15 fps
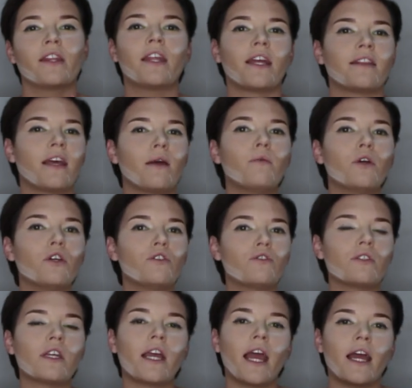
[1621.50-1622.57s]
that they were
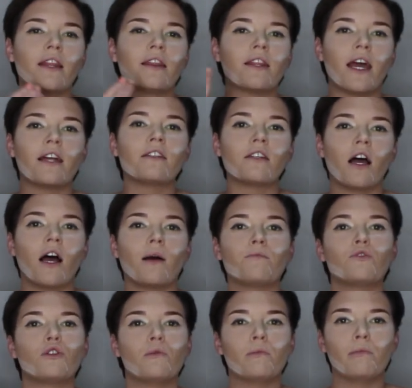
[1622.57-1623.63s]
using at that time
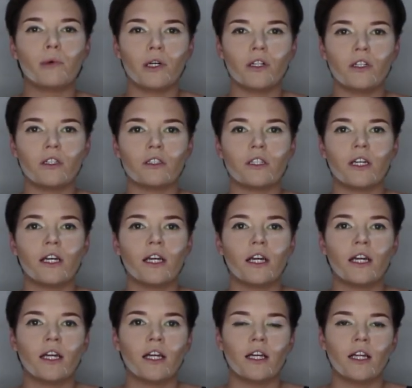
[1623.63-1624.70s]
to build
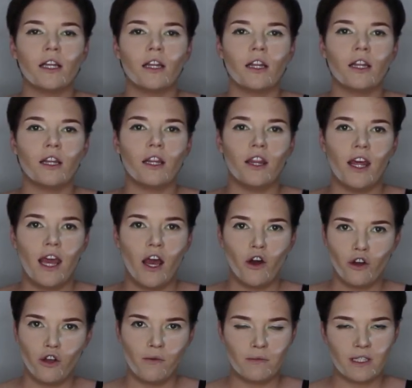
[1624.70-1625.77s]
their
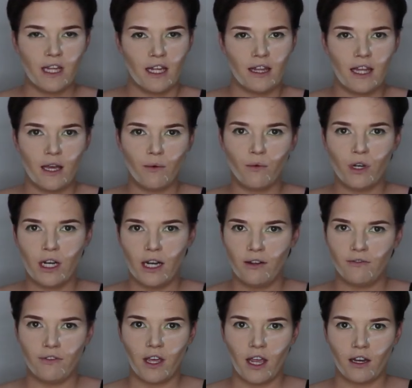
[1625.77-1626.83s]
homes that they would
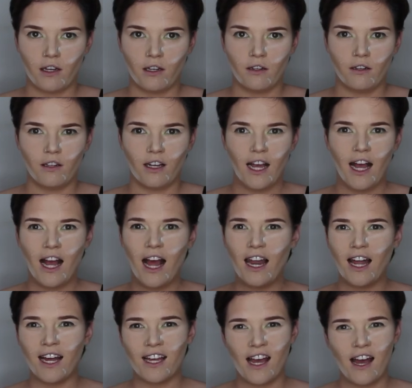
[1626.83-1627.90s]
live in.
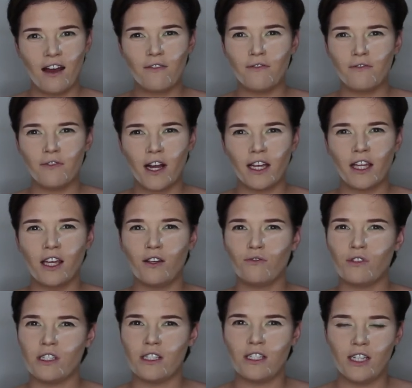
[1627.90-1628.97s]
Like, how fucking
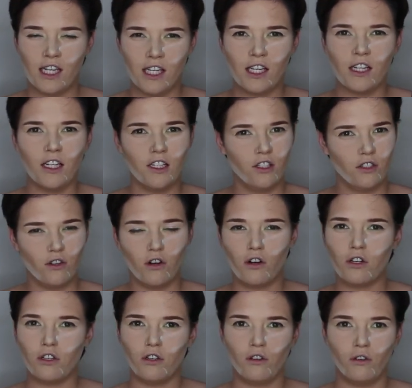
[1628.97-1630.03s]
ridiculous
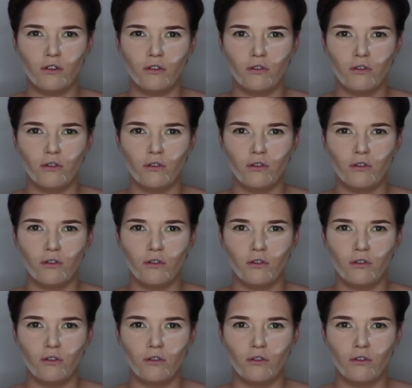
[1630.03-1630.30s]
are you?